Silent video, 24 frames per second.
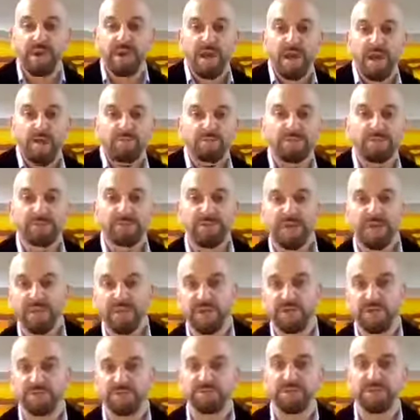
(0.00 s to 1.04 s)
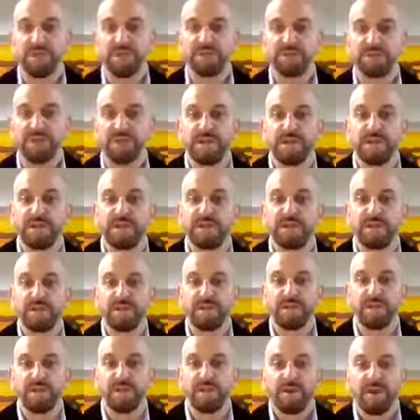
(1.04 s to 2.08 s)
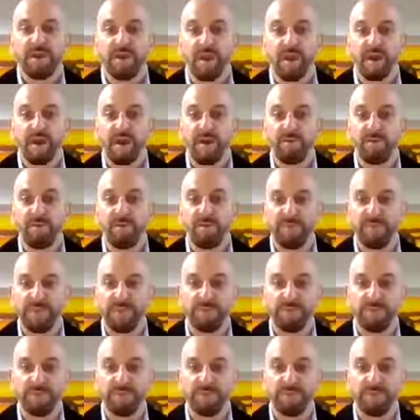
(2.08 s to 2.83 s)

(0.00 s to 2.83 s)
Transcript: and which has been a huge undertaking. What